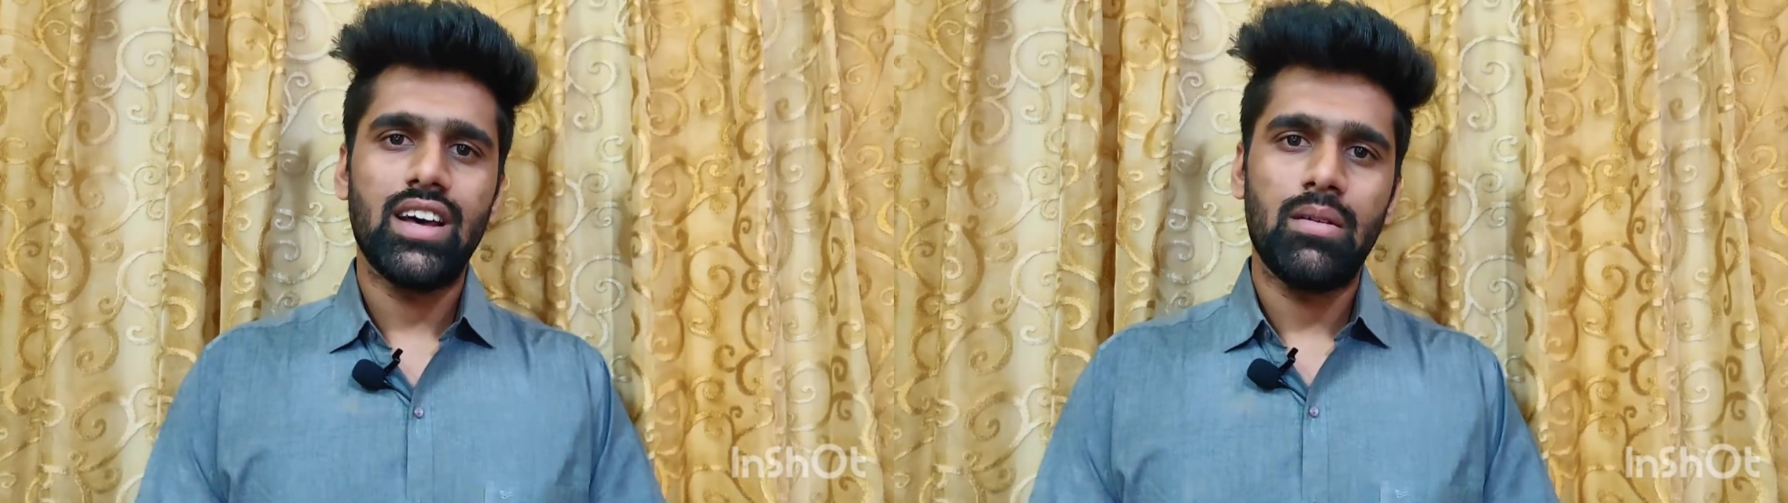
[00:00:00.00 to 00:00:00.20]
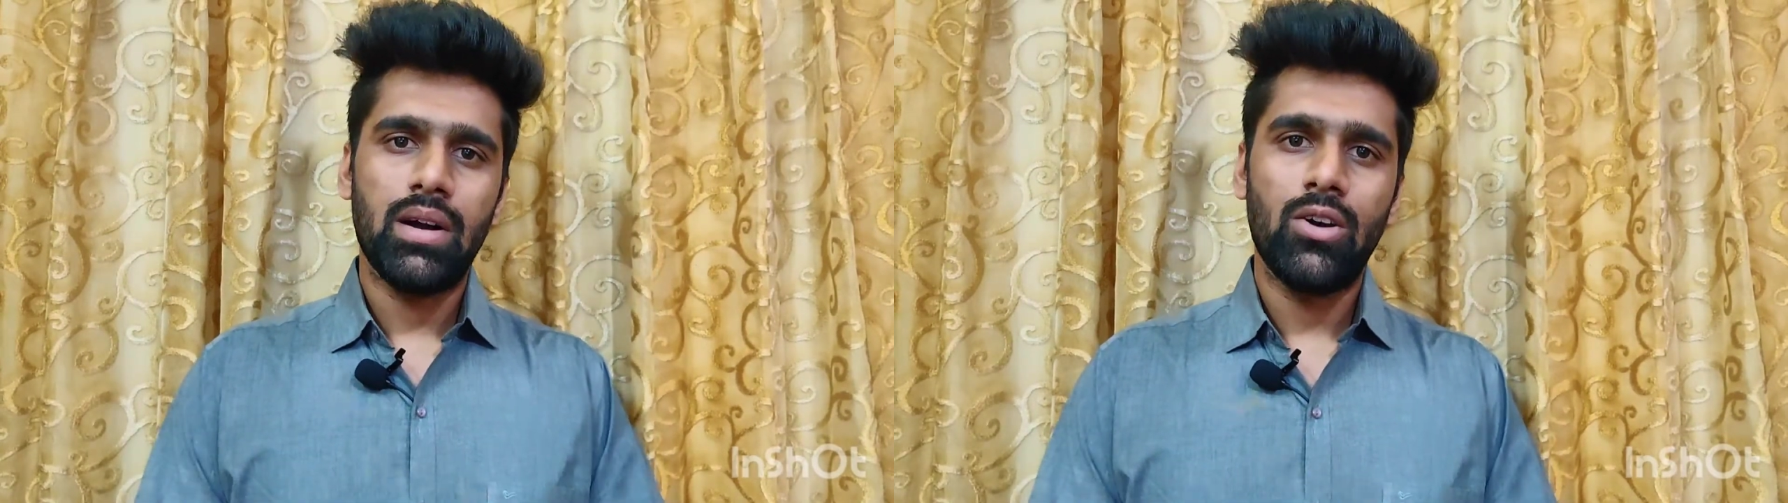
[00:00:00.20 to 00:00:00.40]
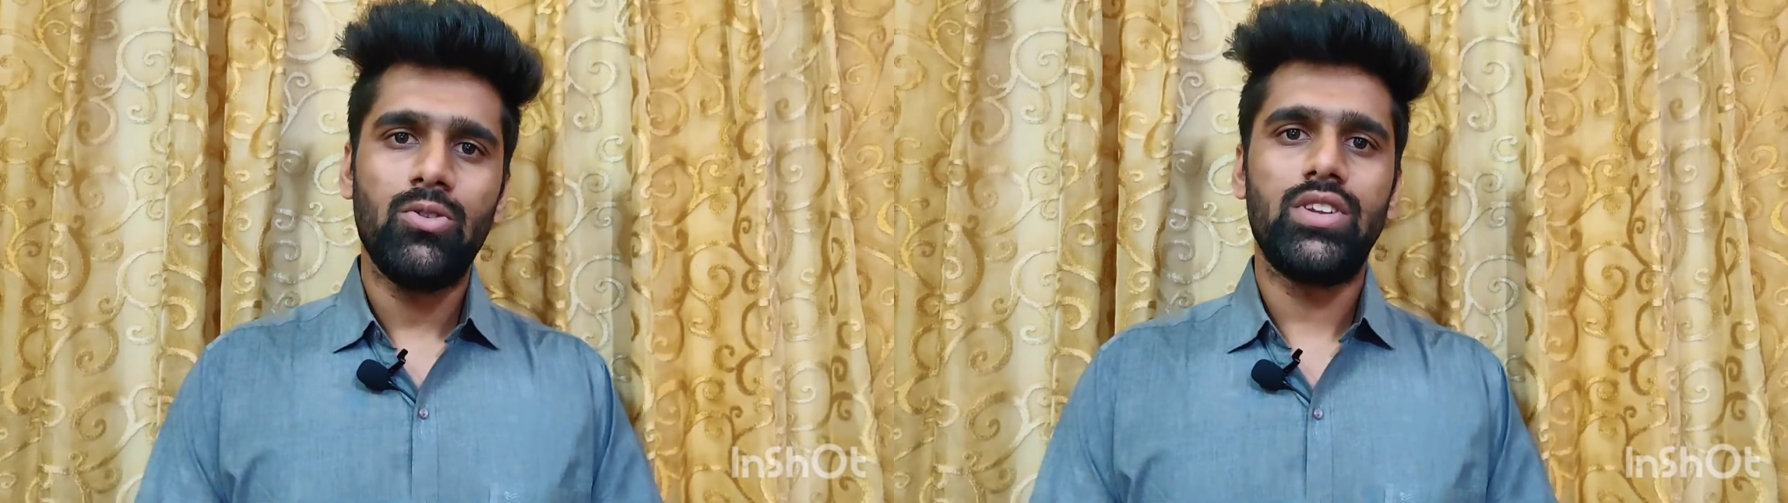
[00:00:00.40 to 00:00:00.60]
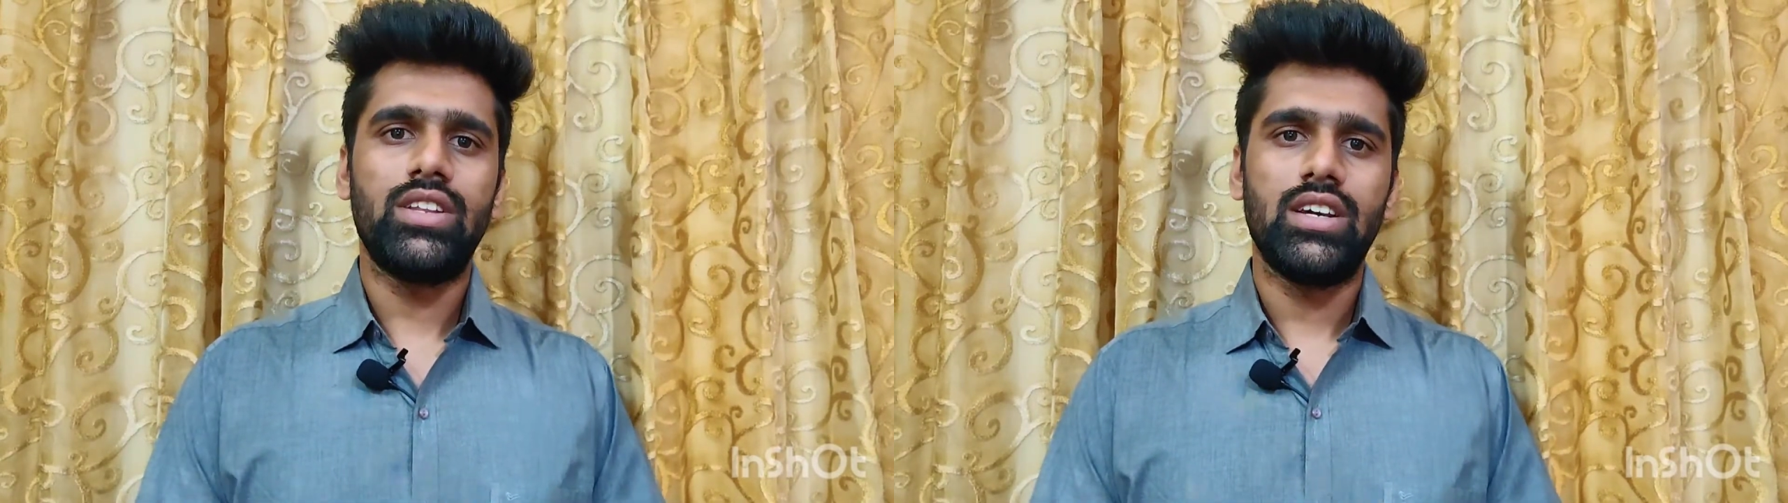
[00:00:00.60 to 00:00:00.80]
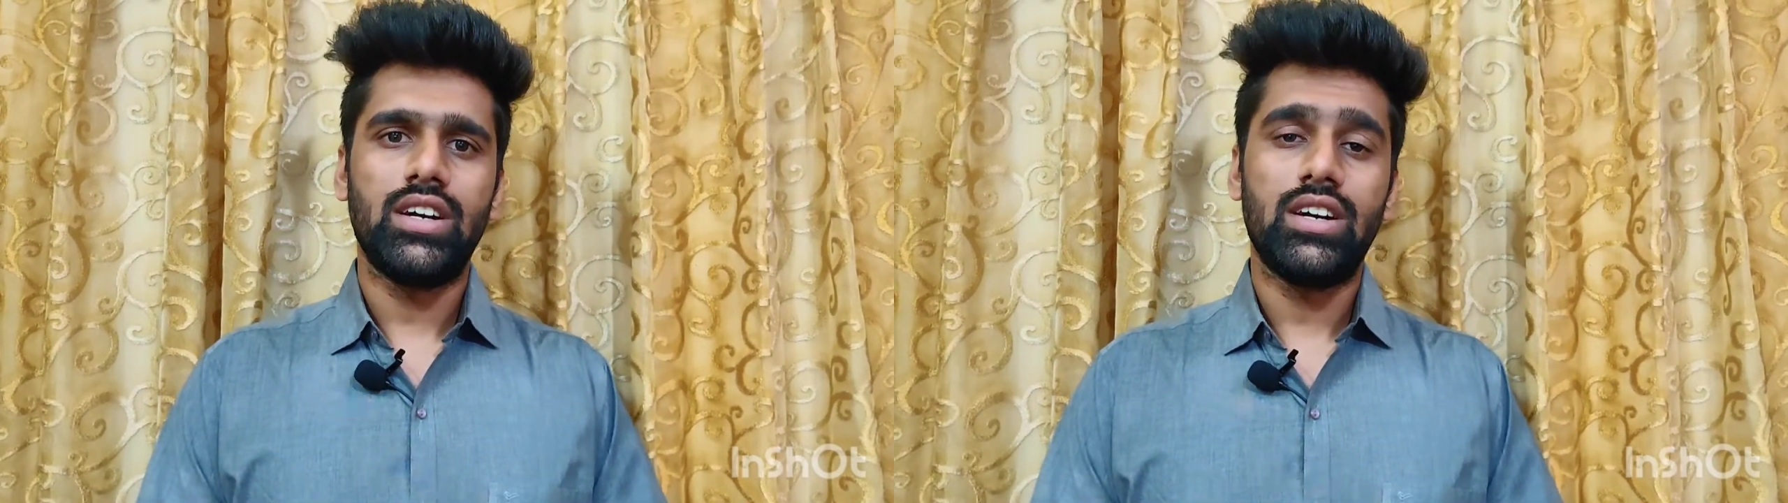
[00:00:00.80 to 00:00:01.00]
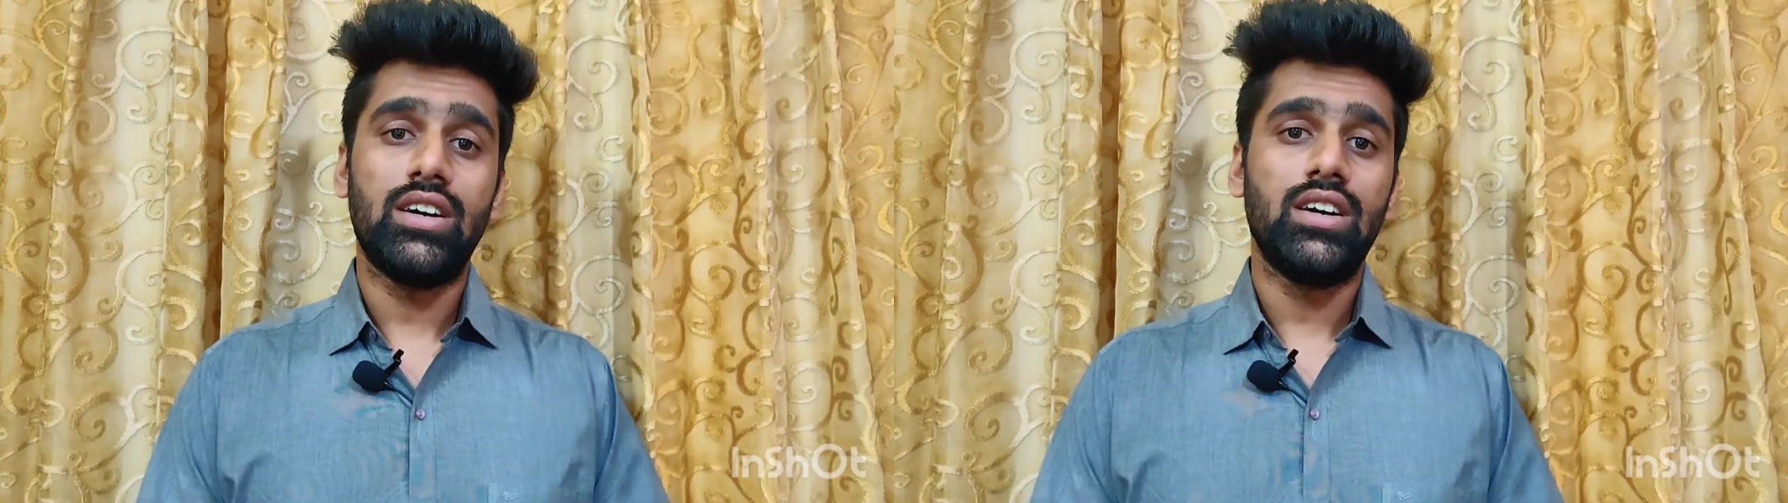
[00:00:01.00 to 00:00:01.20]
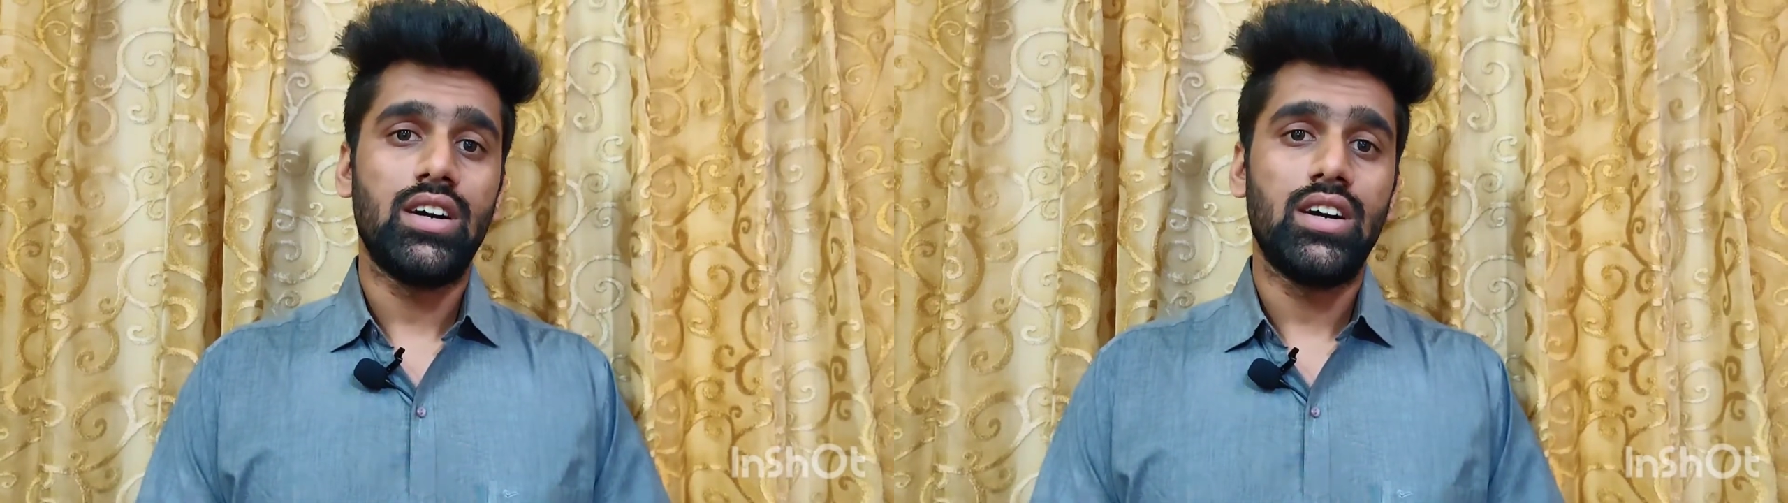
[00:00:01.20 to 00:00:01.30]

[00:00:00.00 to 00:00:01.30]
about the